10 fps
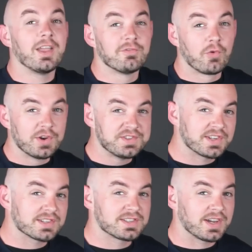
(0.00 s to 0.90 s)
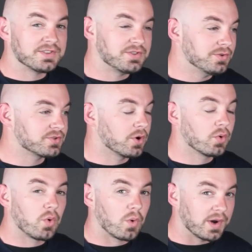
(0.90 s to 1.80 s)
a 46 size two
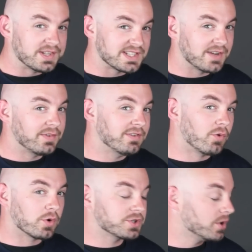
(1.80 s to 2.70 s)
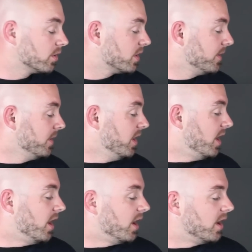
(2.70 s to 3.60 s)
stroke or a 74 stroke.
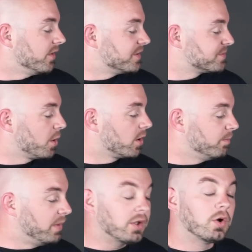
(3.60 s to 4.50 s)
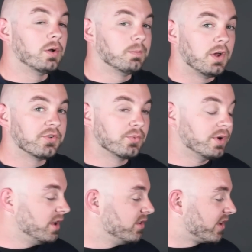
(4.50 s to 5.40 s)
Uh, this model being all balsa
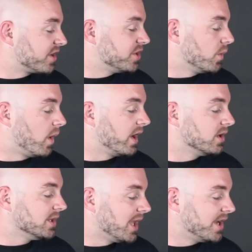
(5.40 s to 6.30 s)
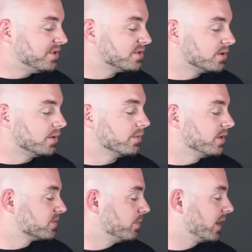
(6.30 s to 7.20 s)
wood is actually quite light, so
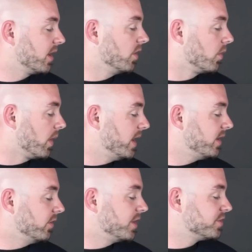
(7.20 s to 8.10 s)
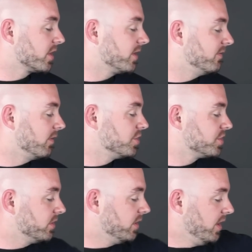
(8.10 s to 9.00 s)
this would make a great electric
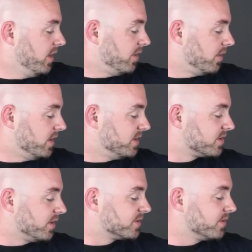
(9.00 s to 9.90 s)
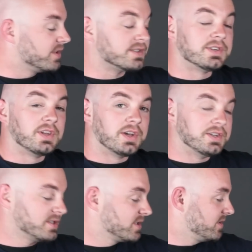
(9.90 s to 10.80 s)
conversion. There is also this
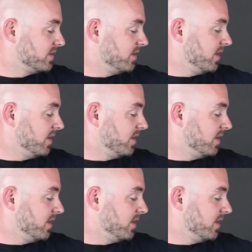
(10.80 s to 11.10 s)
nice